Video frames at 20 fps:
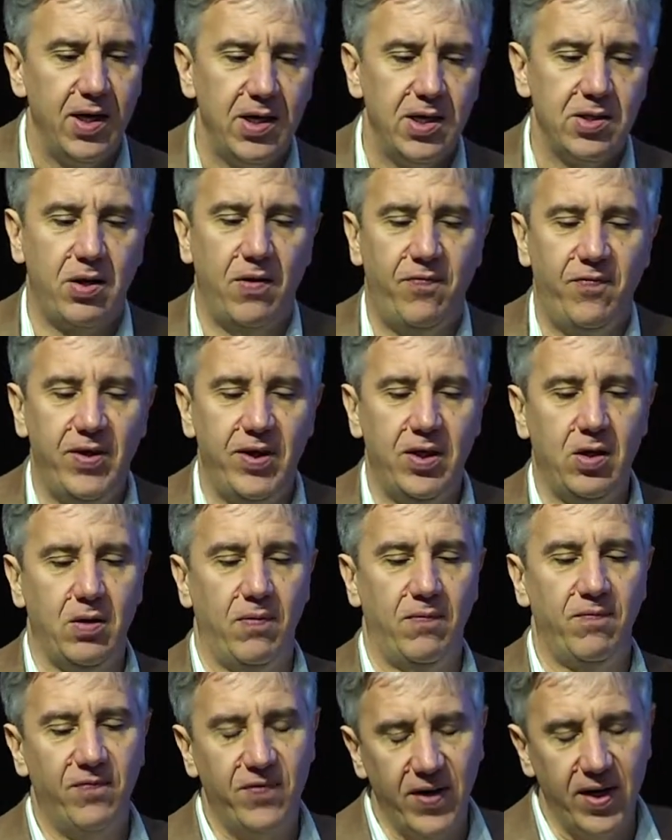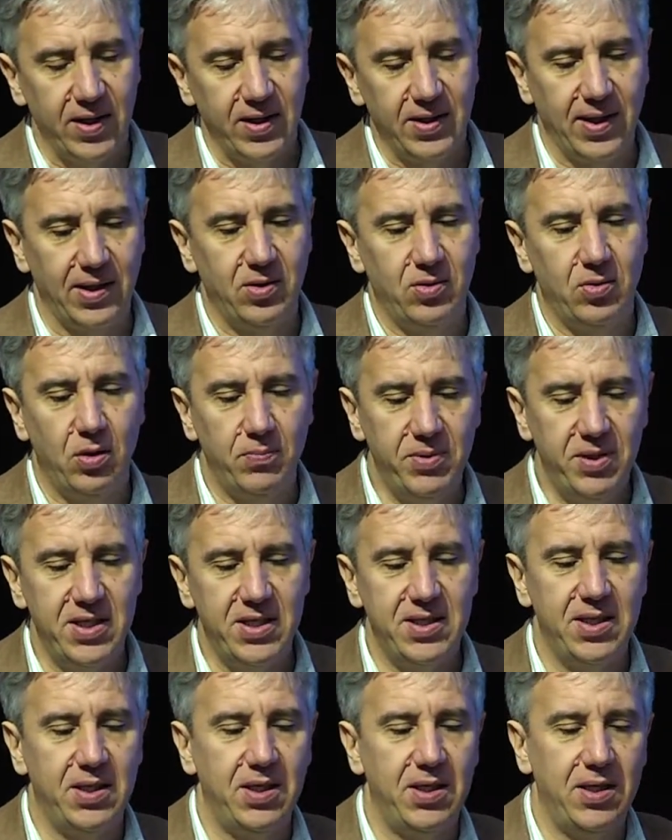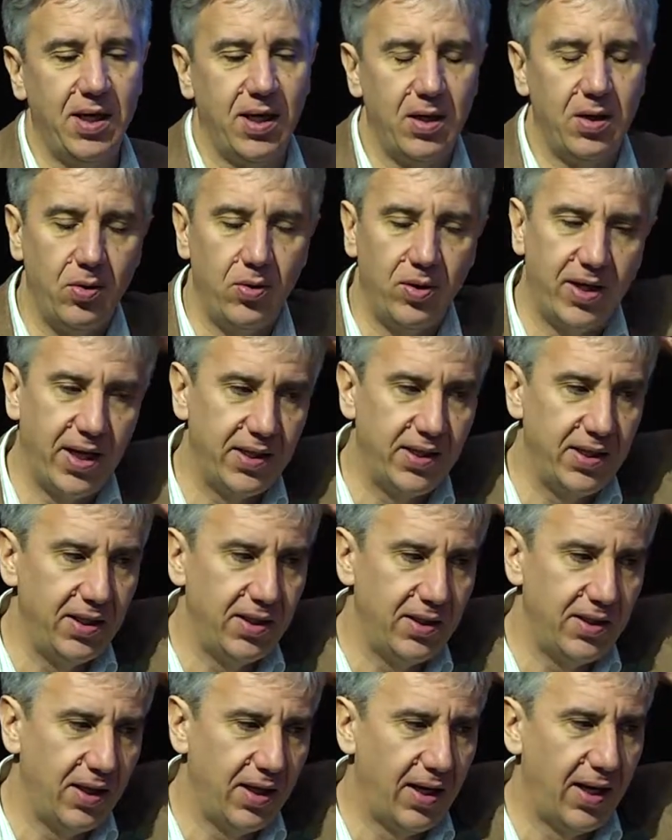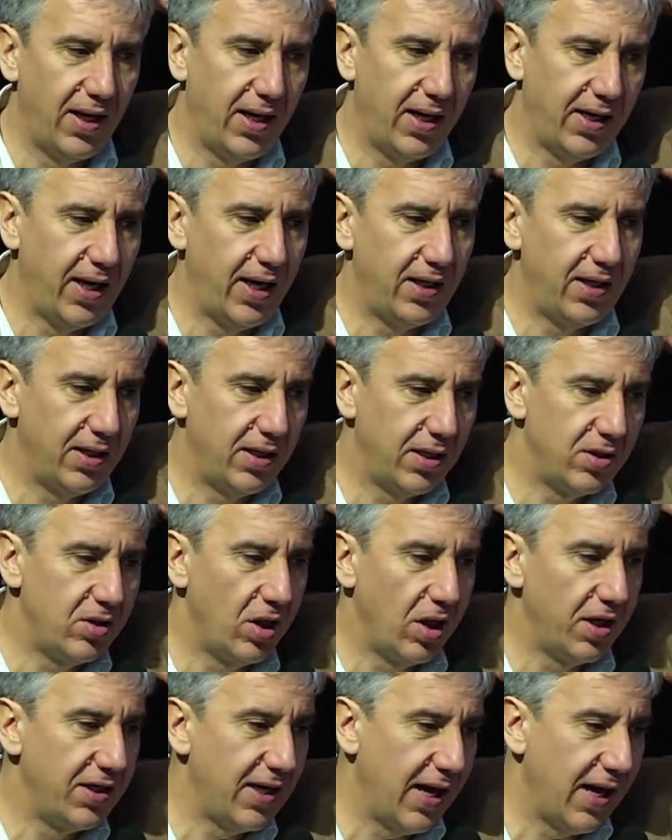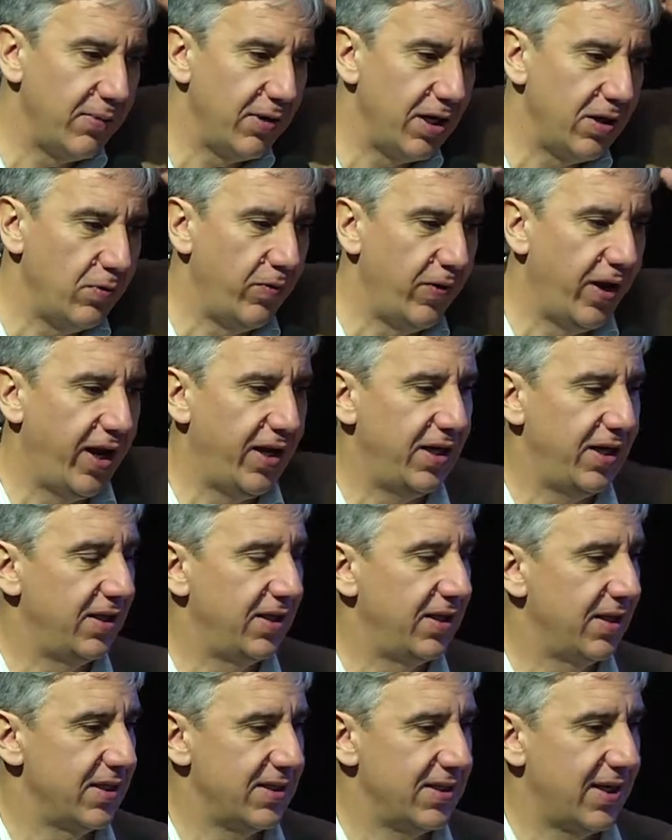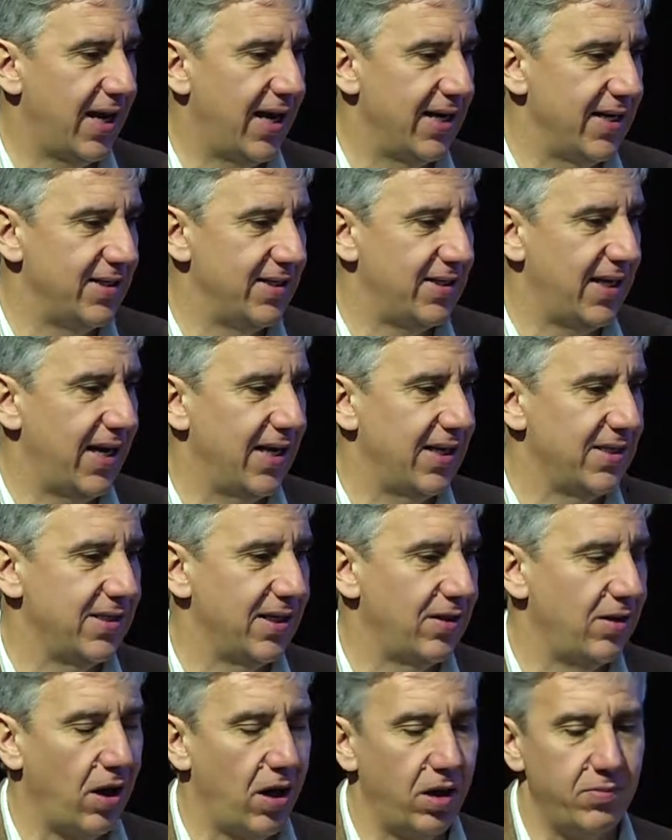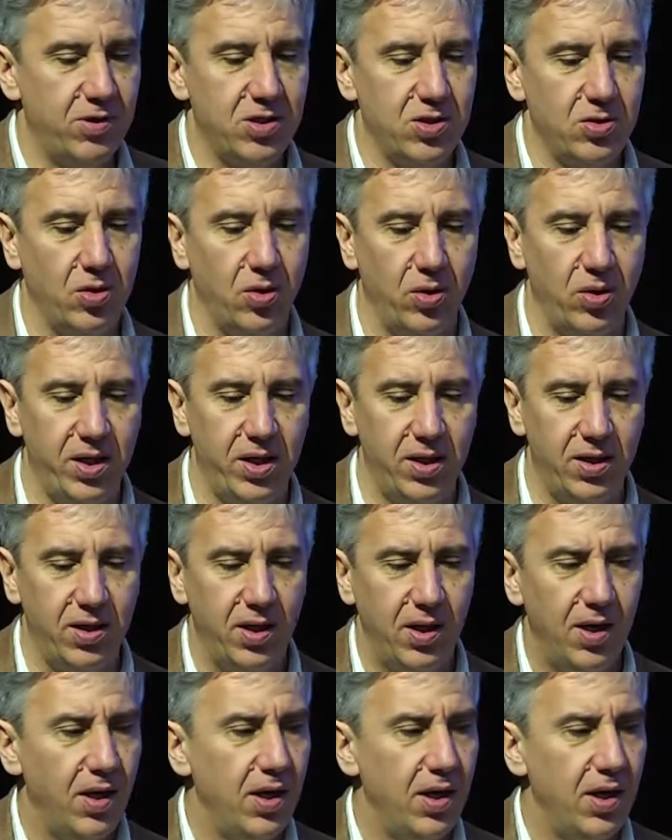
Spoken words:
So if we convert that to obesity and look at it again in a dynamic way in this as the time is going,